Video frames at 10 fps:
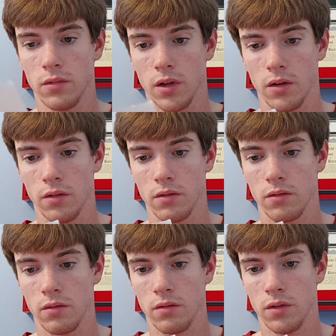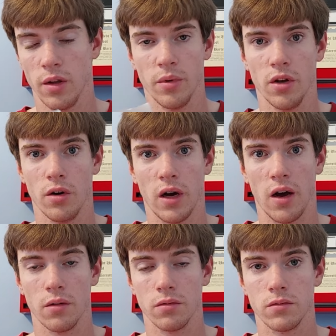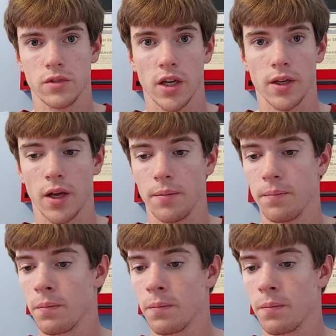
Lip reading: then let me know. I'll take it down.